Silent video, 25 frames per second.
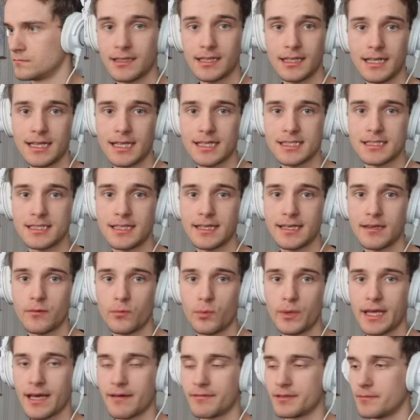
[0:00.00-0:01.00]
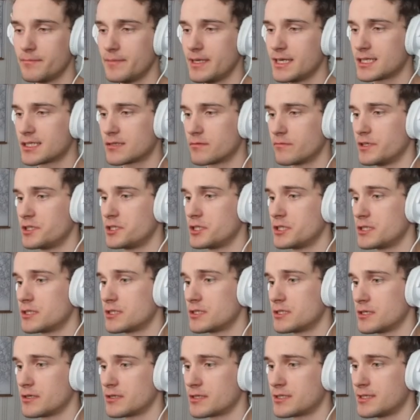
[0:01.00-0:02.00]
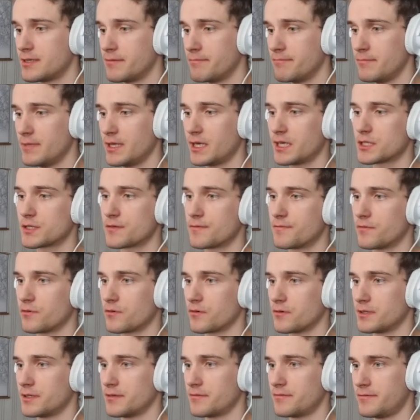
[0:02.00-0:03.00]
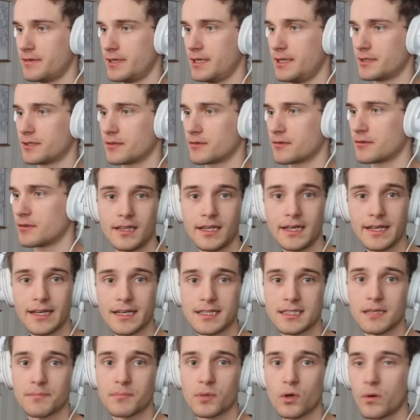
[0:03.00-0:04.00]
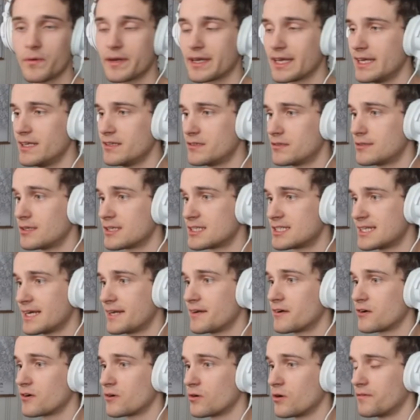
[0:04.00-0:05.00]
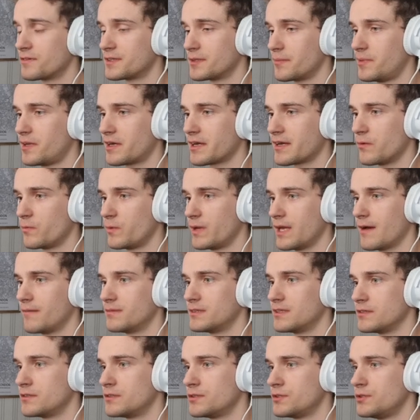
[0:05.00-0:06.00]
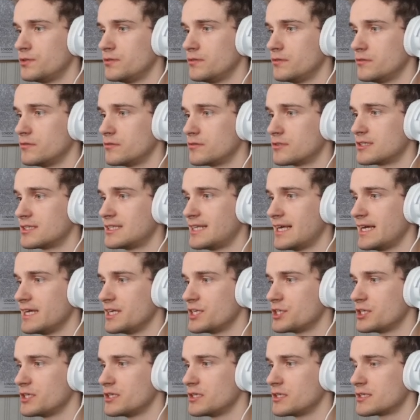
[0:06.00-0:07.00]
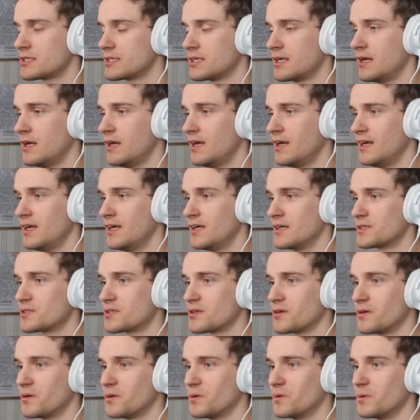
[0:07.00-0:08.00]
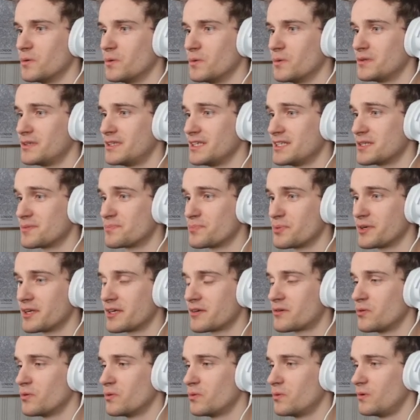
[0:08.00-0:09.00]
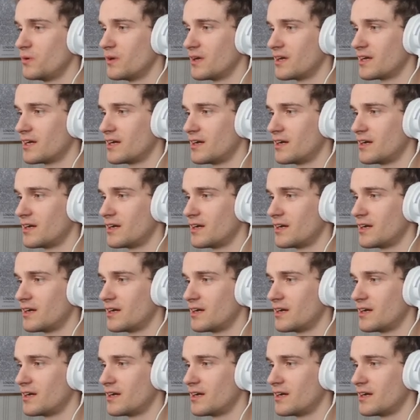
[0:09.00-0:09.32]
Then lastly, we have the mix, which is just the mix for the filter. Then next up, going into the center of the plugin, we have the 2 stages. So this is pretty cool.